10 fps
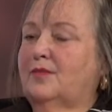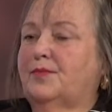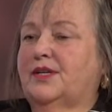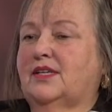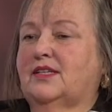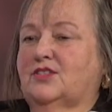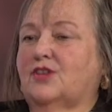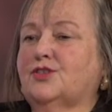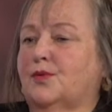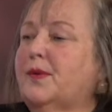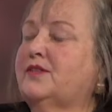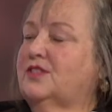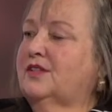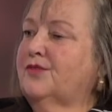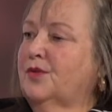but it's also about
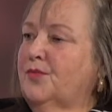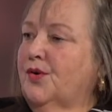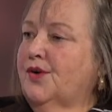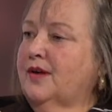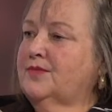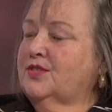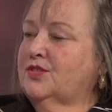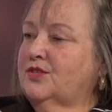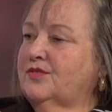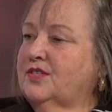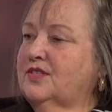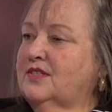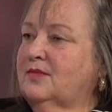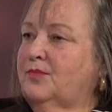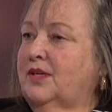delivering programs and services
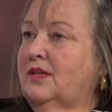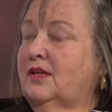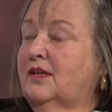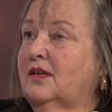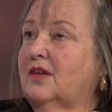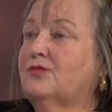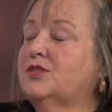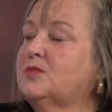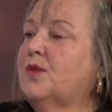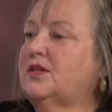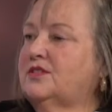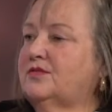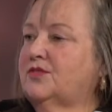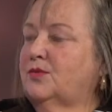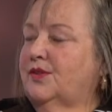and being
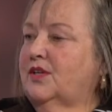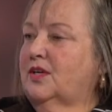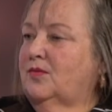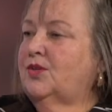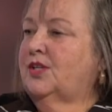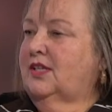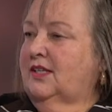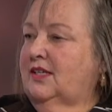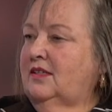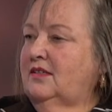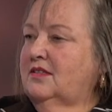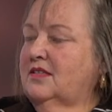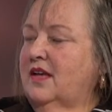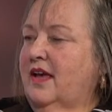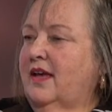responsive to what the community needs
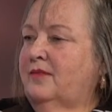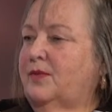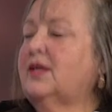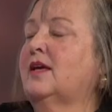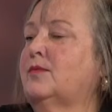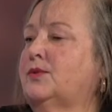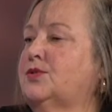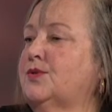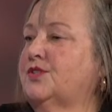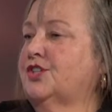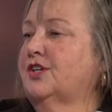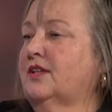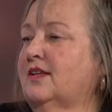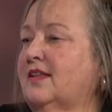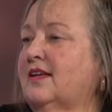and being able to
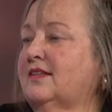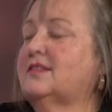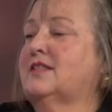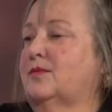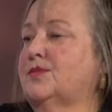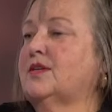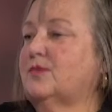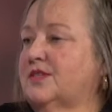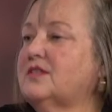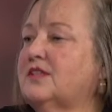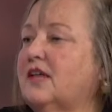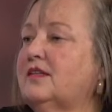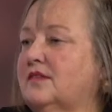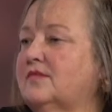articulate that at the tables that we sit at.